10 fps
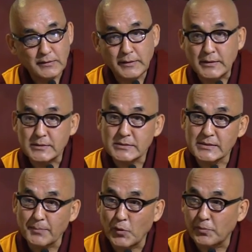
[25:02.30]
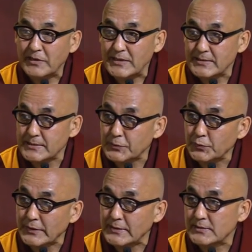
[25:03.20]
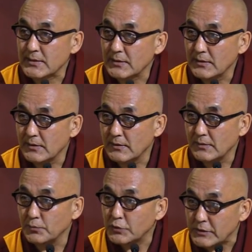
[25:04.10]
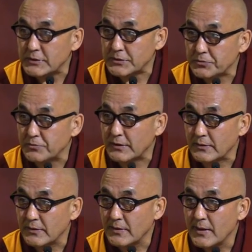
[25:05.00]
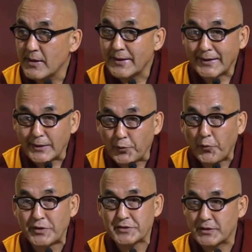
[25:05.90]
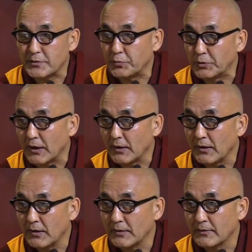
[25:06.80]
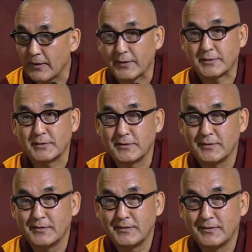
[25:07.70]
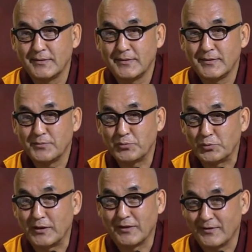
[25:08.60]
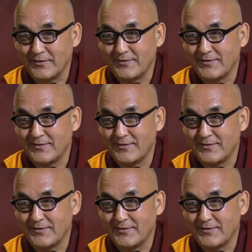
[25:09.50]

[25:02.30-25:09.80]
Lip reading: Then some of his students, Buddha's student, requested Buddha that, Buddha,